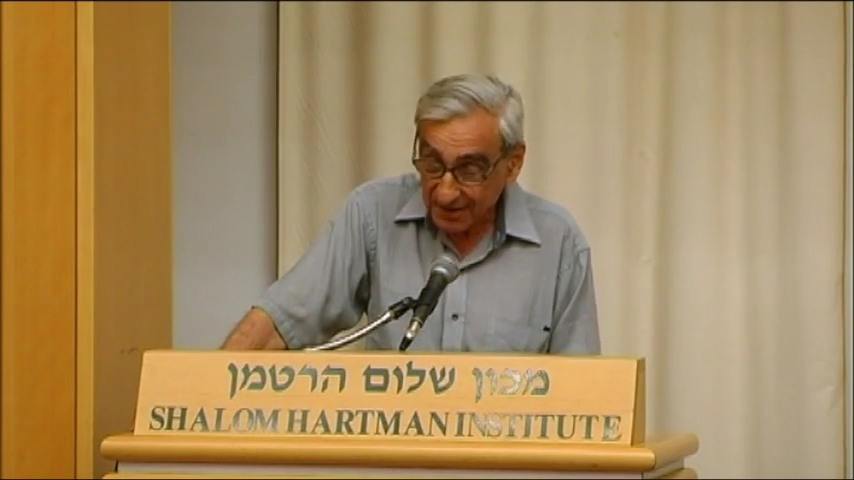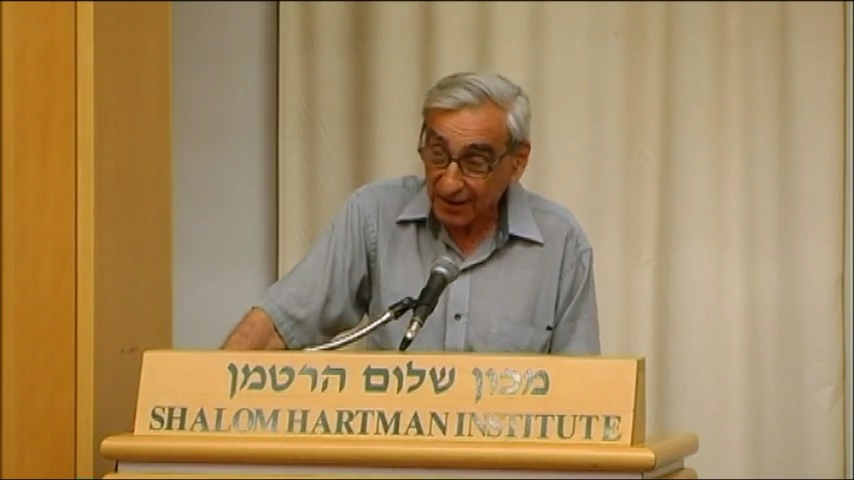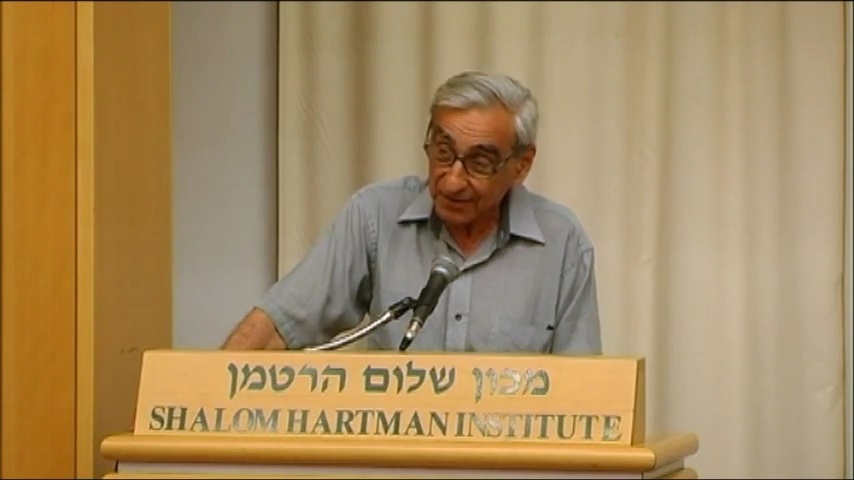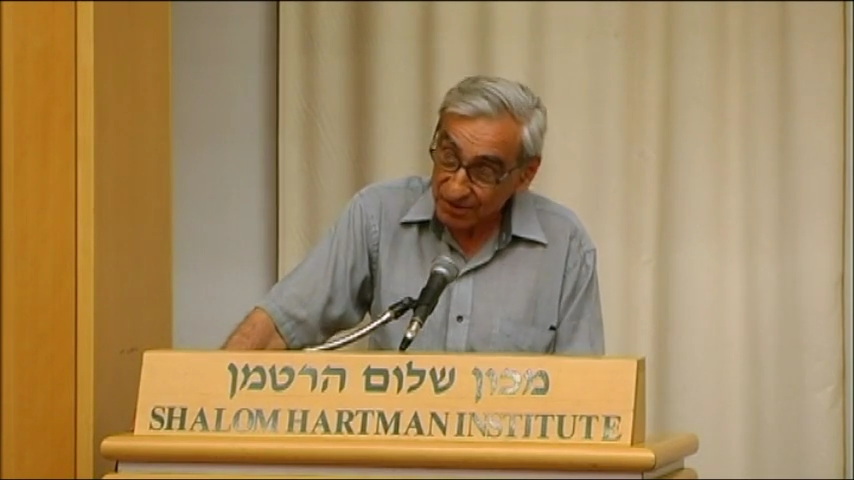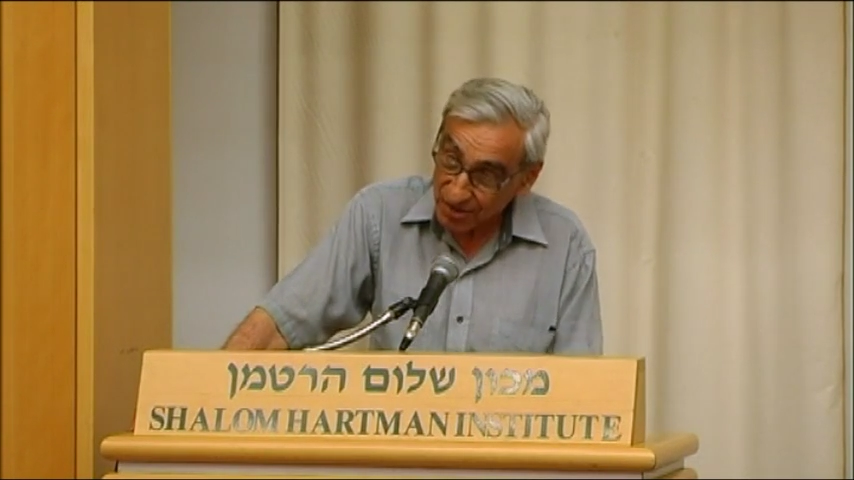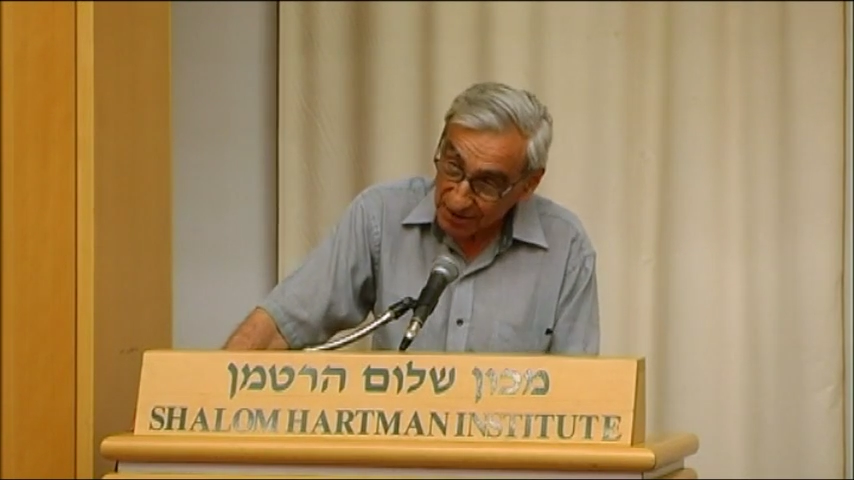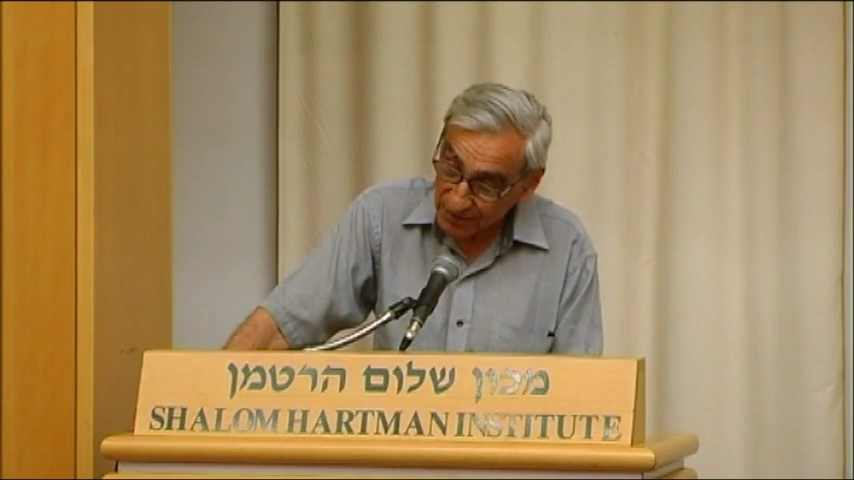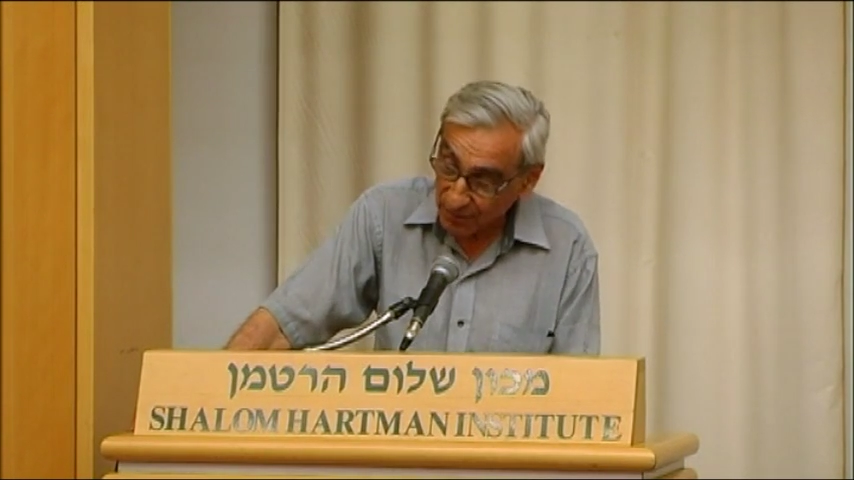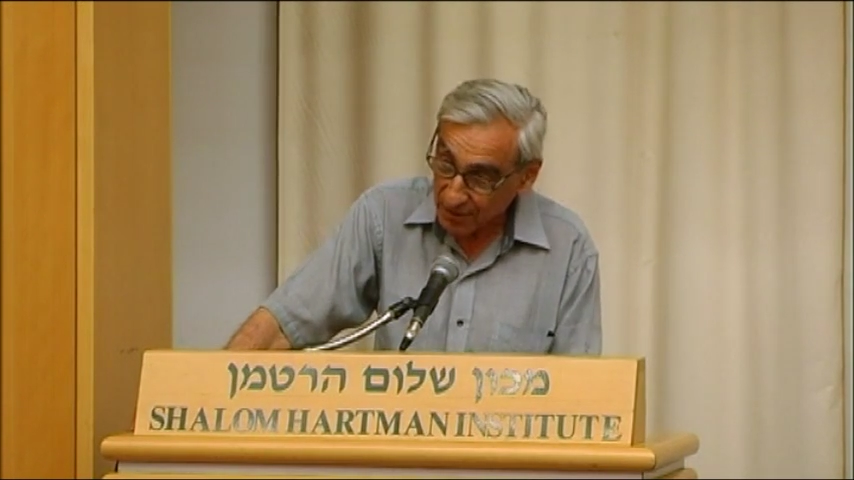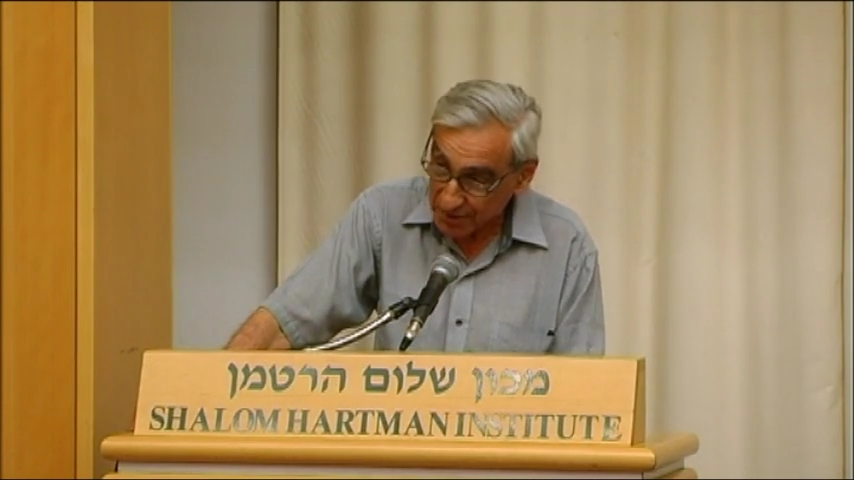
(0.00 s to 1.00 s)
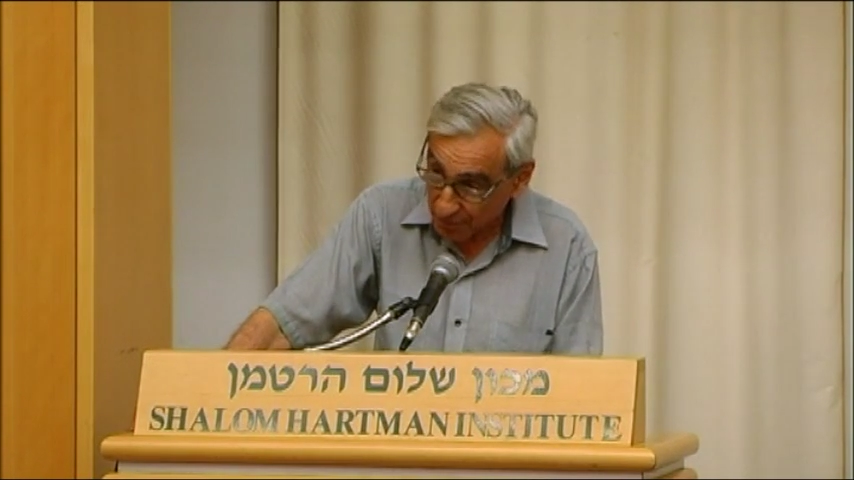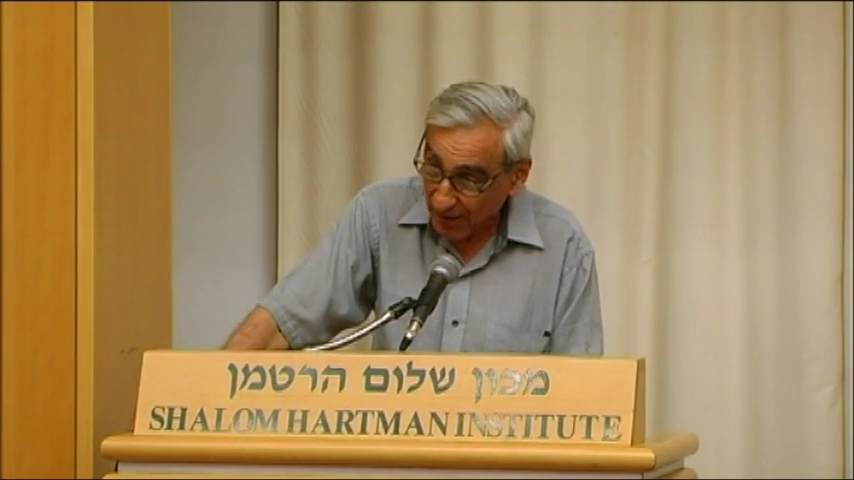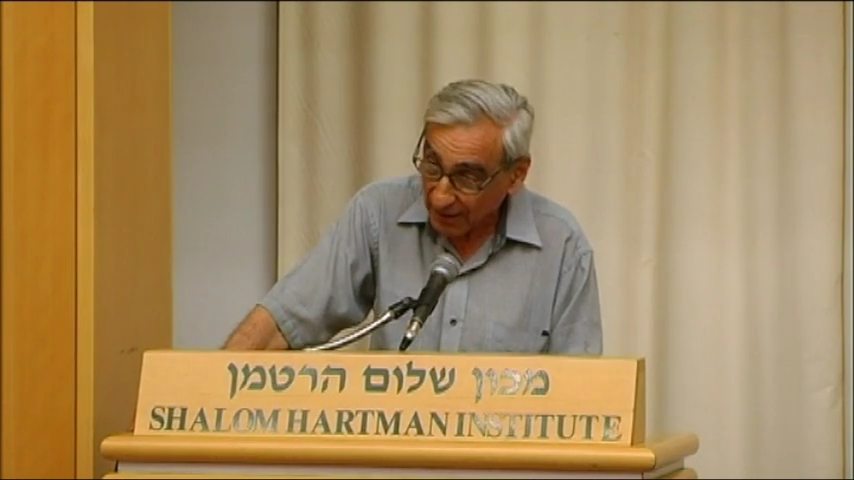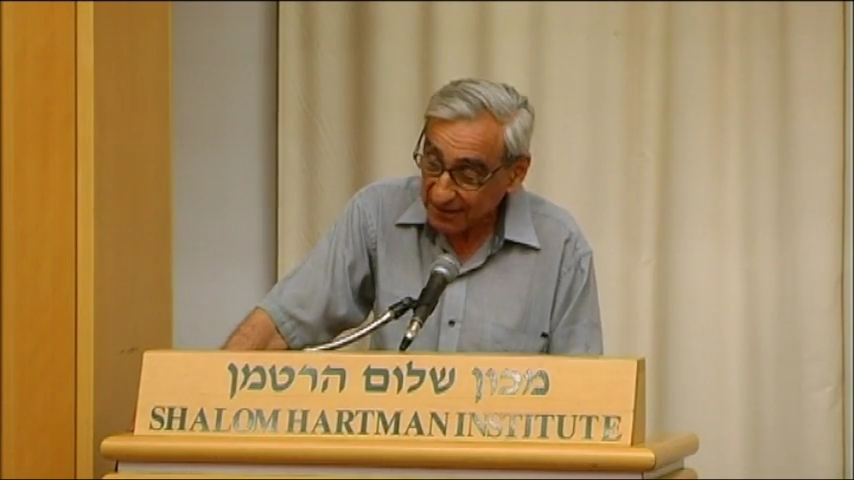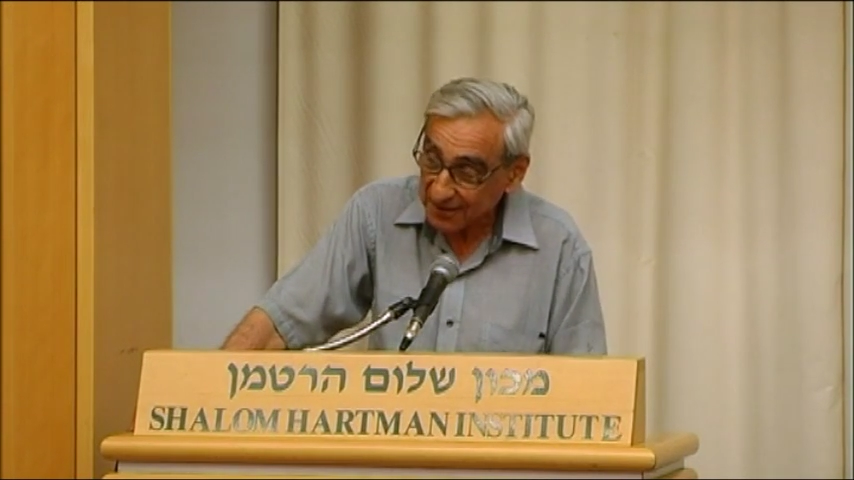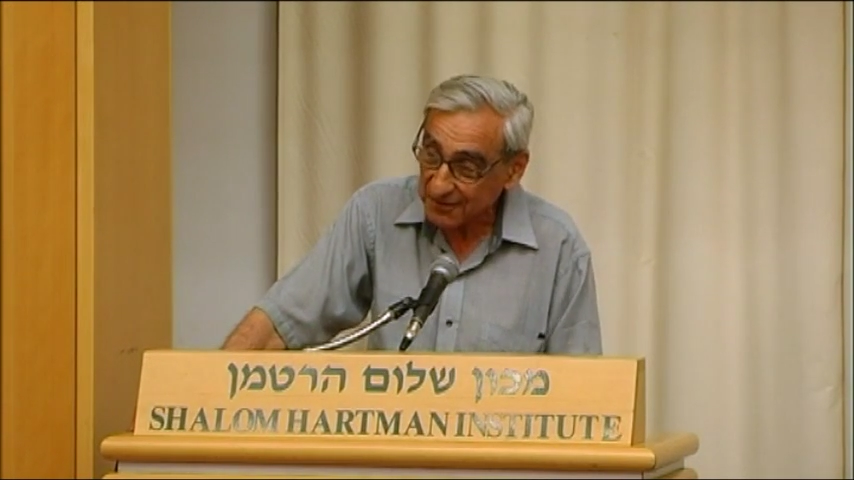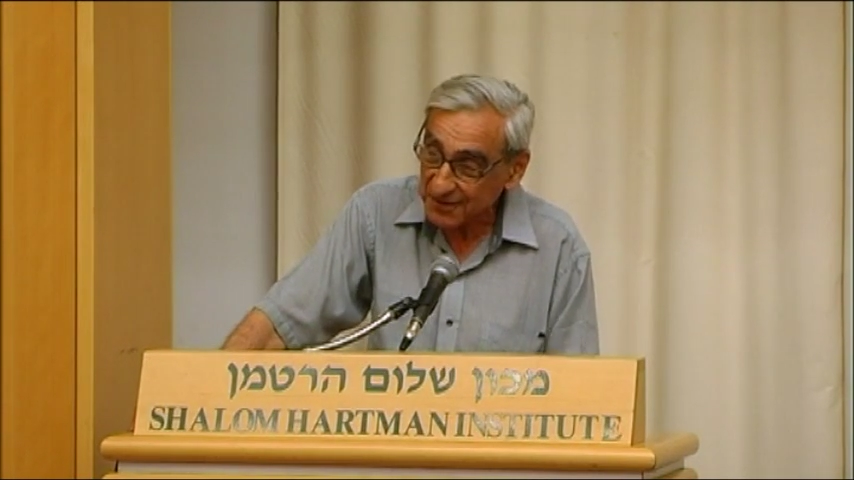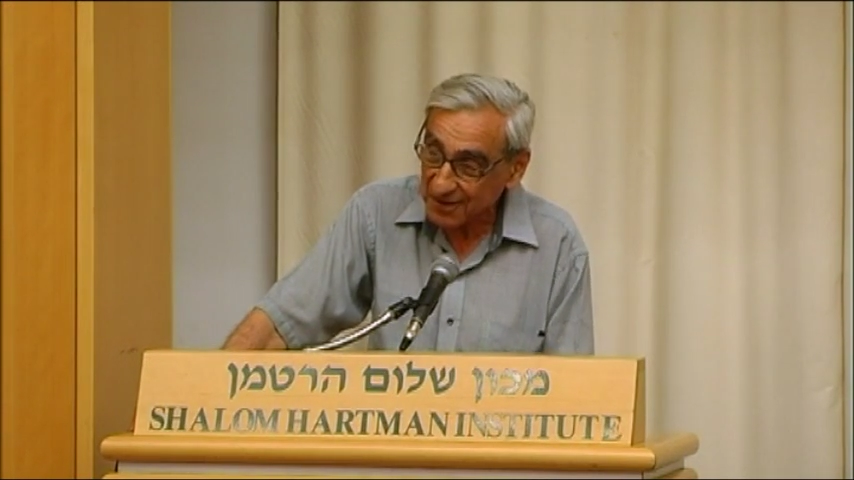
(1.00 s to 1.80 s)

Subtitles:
not just for his relatives,